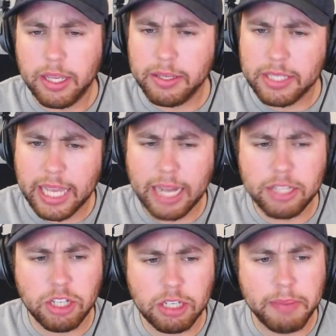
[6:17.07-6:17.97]
It's like I
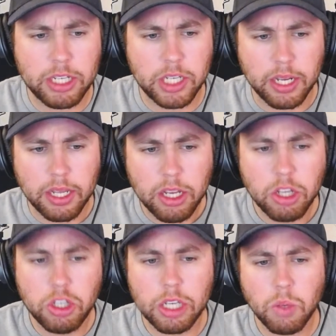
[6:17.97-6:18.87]
just mentioned,
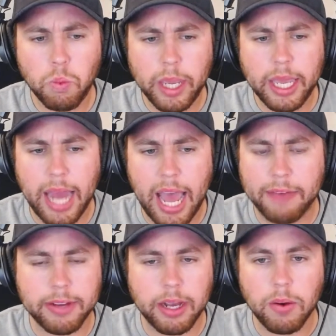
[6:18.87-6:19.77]
just a week and a
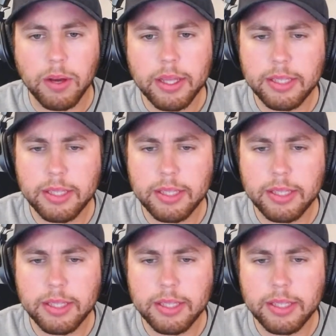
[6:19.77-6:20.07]
half ago,